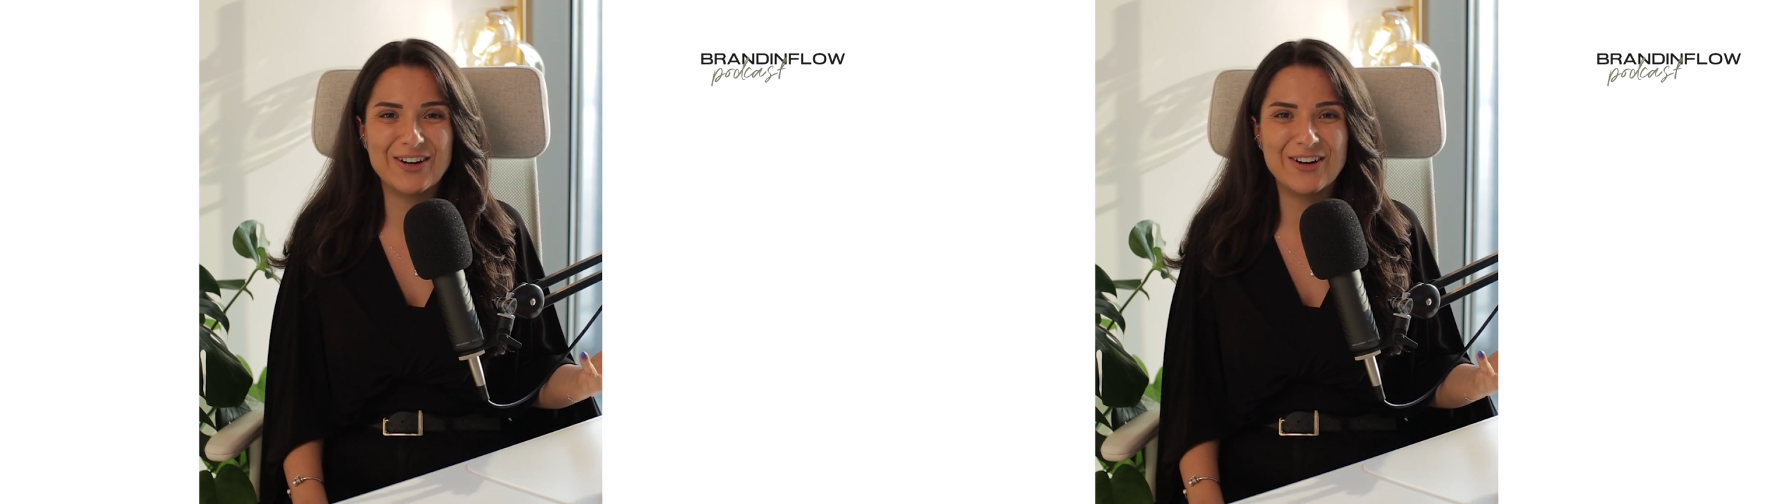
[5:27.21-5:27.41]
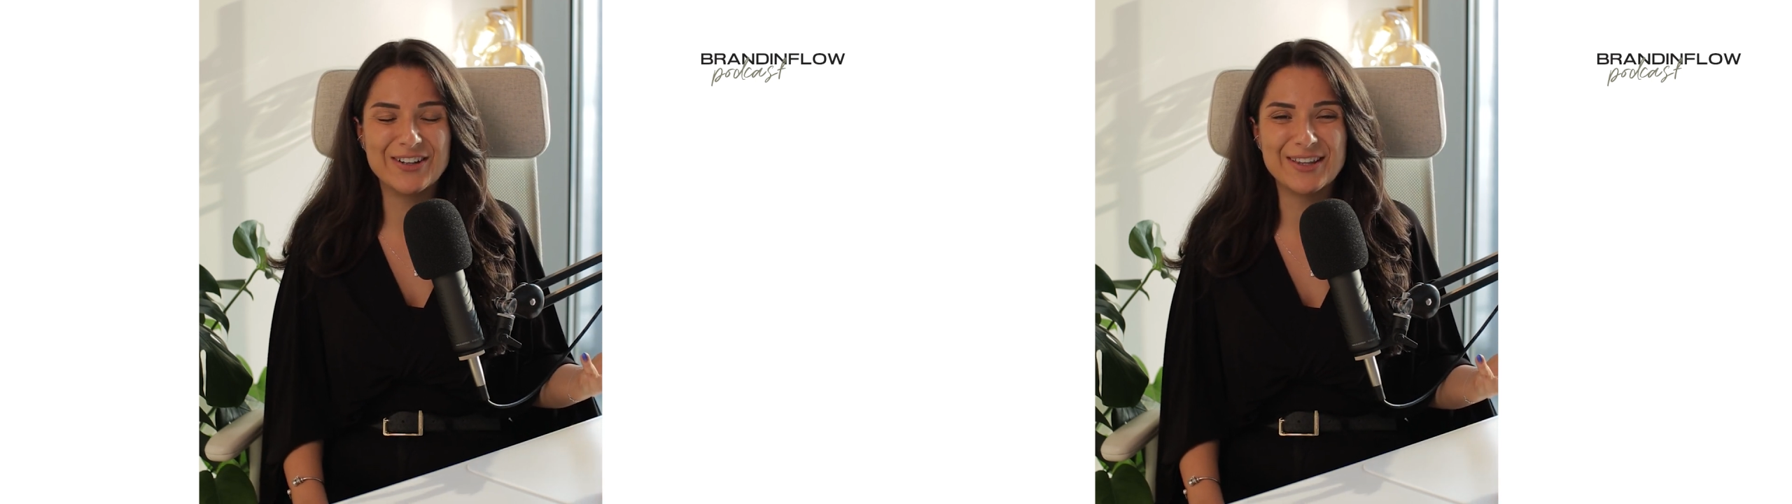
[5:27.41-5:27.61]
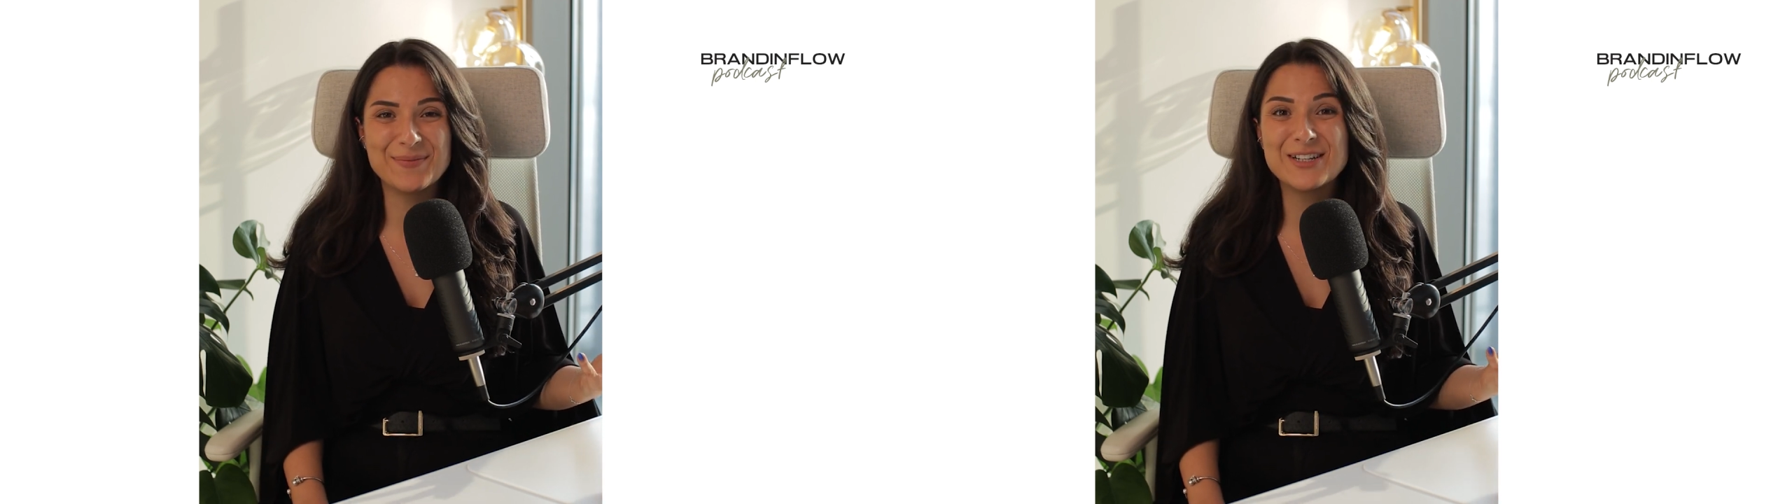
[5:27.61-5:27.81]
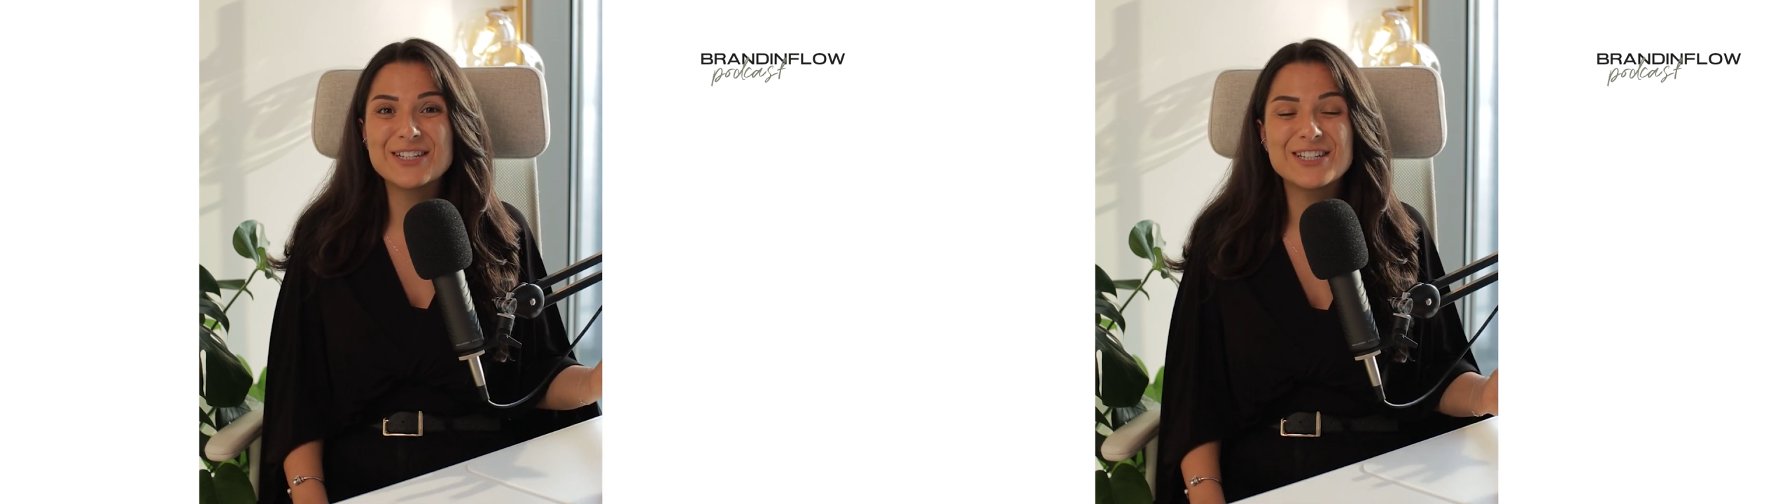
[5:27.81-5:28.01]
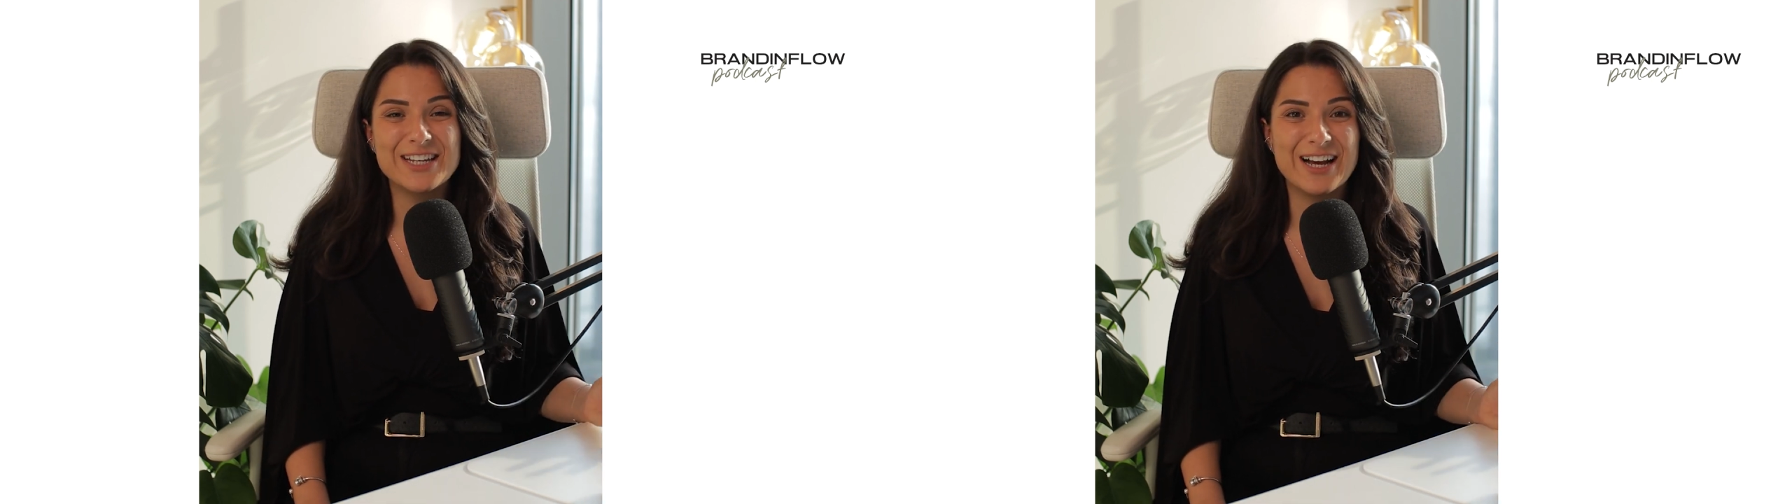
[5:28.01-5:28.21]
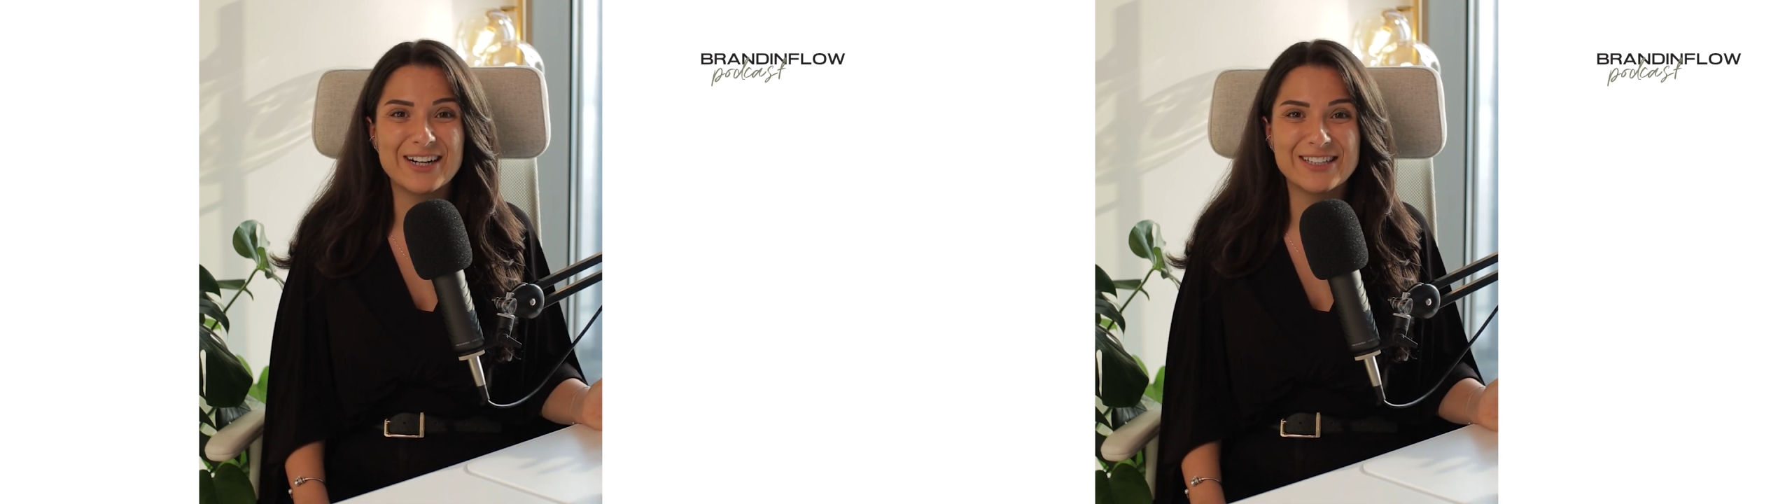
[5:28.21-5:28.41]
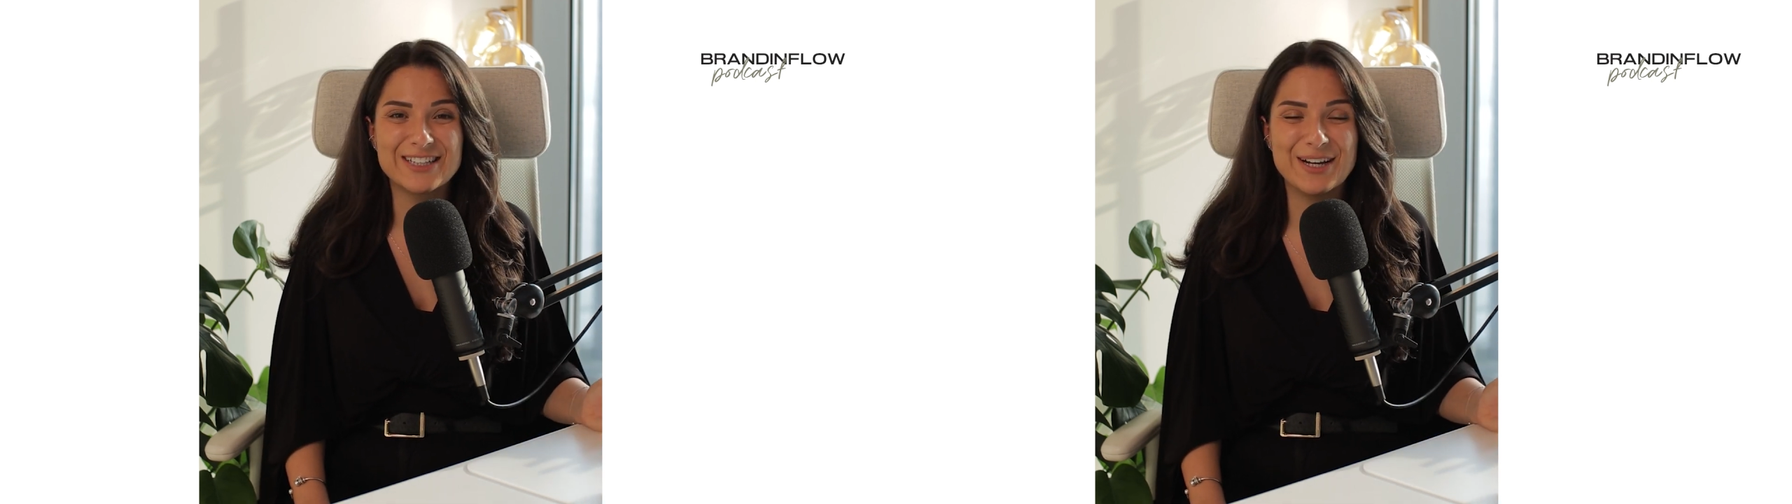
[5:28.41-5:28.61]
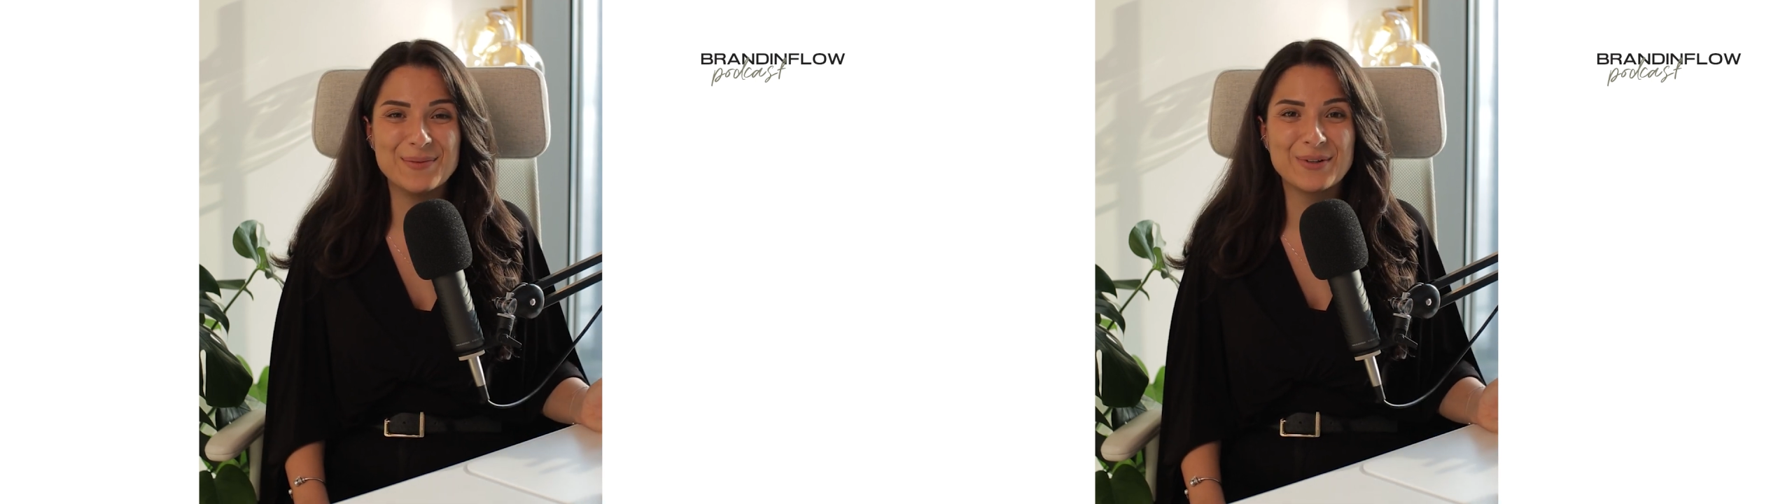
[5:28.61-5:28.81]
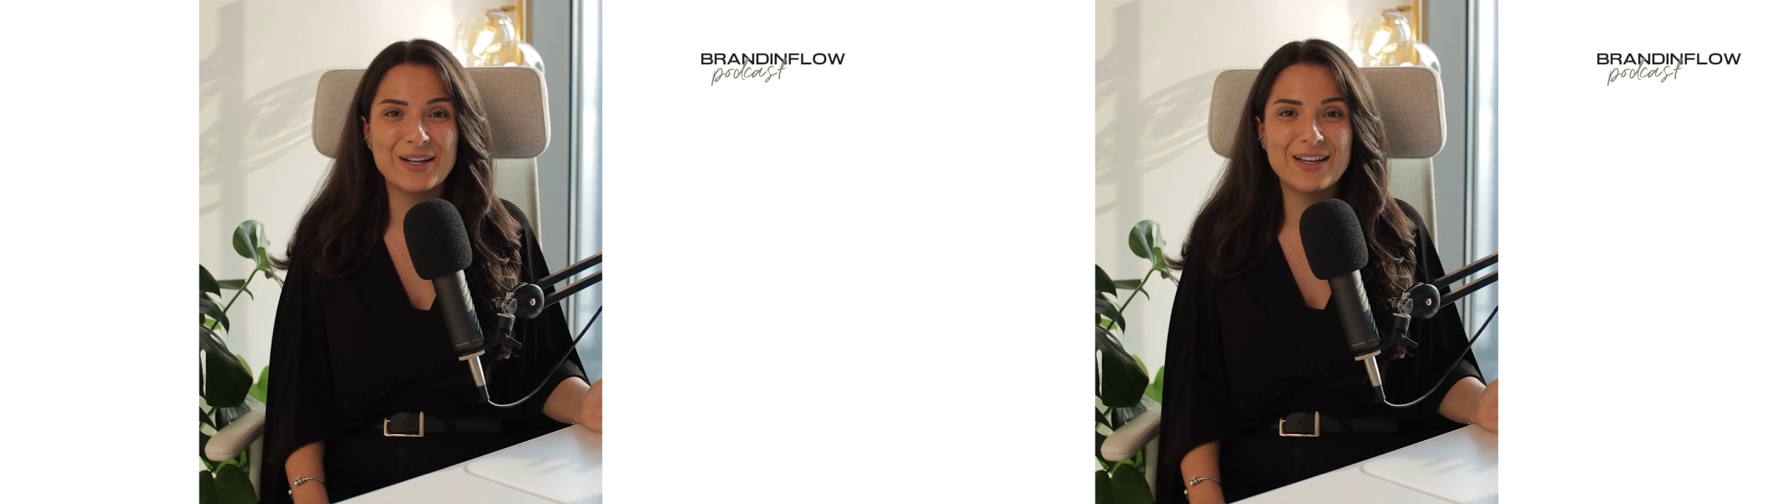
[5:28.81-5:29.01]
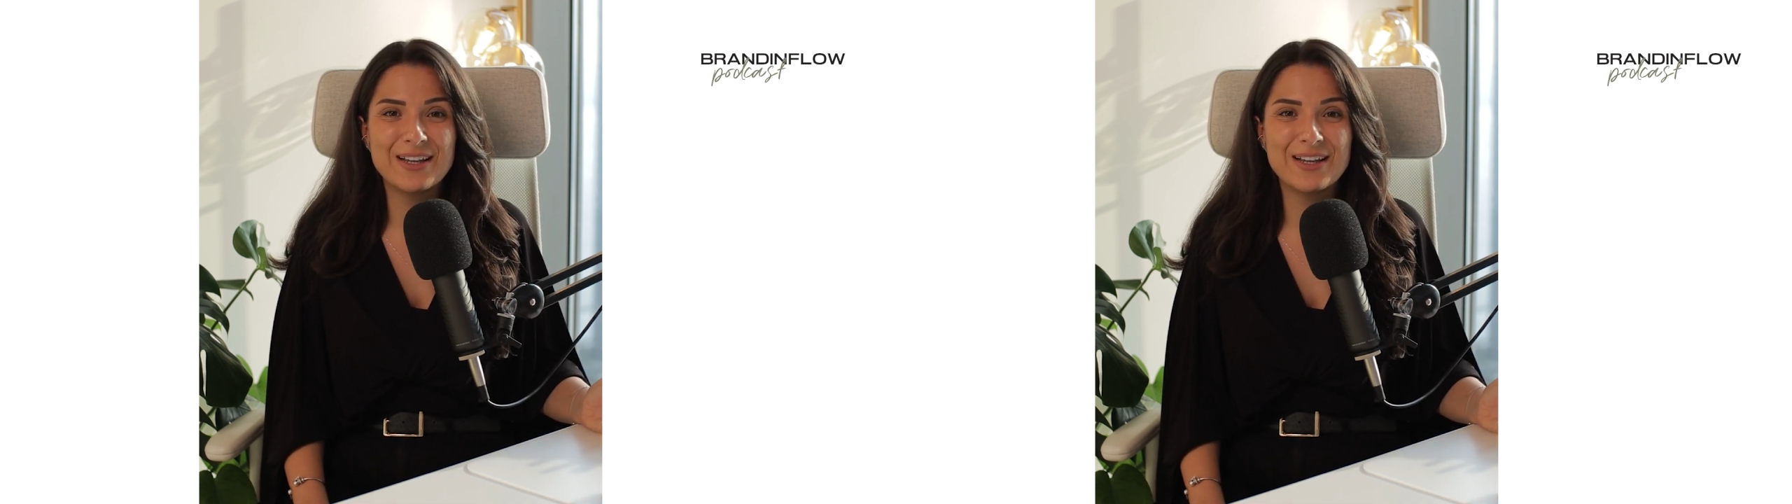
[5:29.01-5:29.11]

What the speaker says: on the Magician archetype.